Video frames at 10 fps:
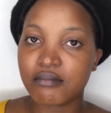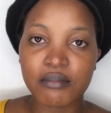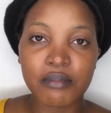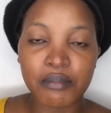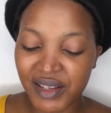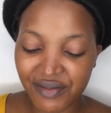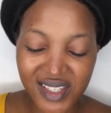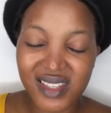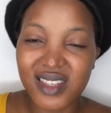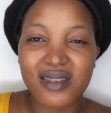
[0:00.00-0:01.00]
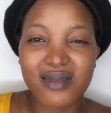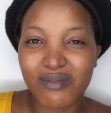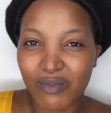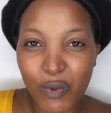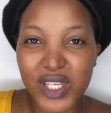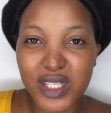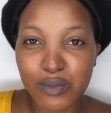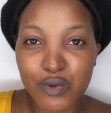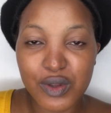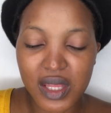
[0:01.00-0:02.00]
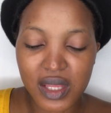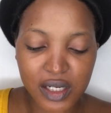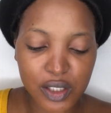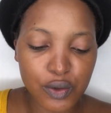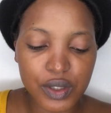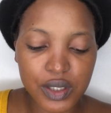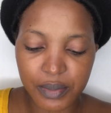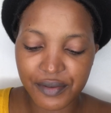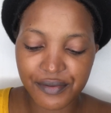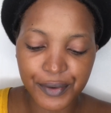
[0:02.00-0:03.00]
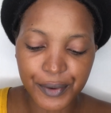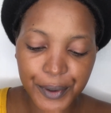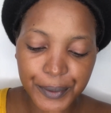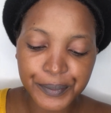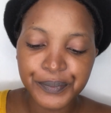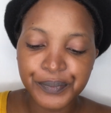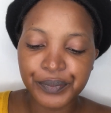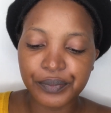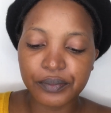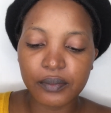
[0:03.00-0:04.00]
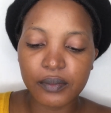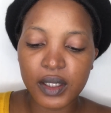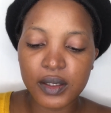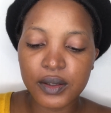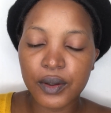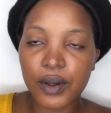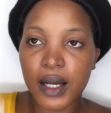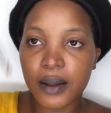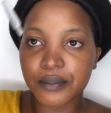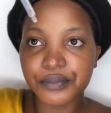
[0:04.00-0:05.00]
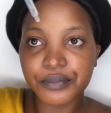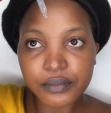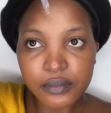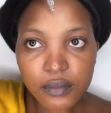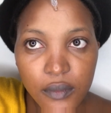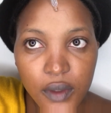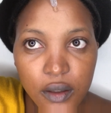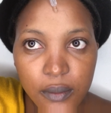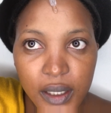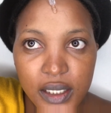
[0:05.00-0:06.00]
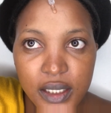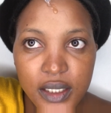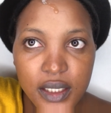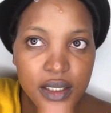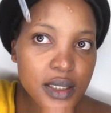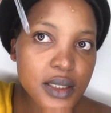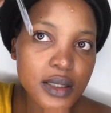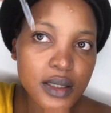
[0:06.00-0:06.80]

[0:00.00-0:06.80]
my face is way smoother than it was before. So normally just